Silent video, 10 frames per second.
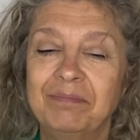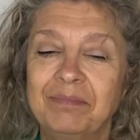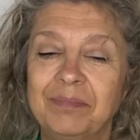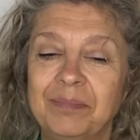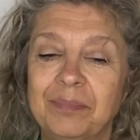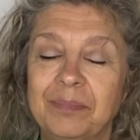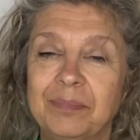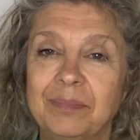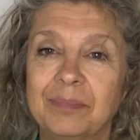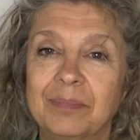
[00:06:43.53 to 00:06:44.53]

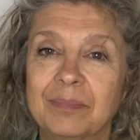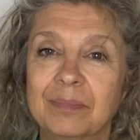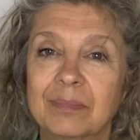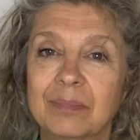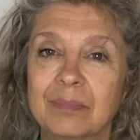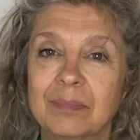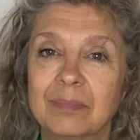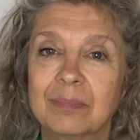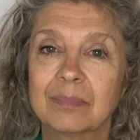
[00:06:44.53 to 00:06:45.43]
[no speech]